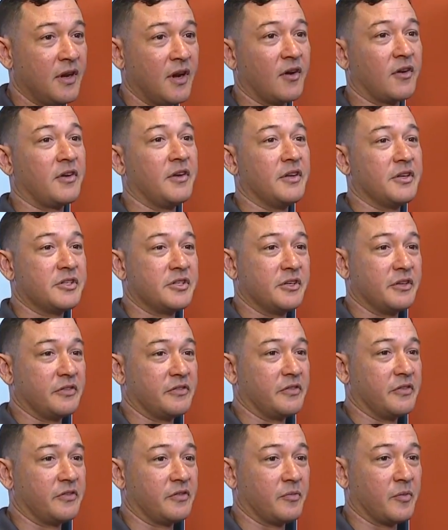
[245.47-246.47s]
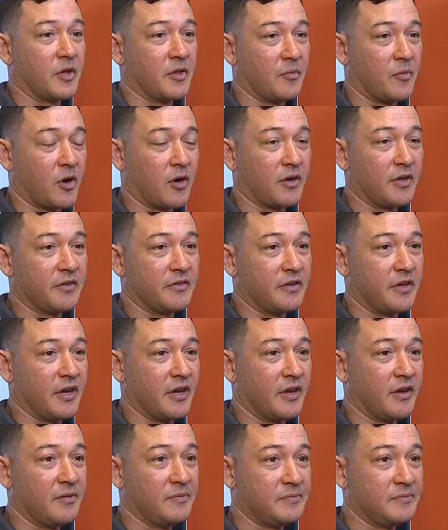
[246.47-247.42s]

air conditioning system on the market today.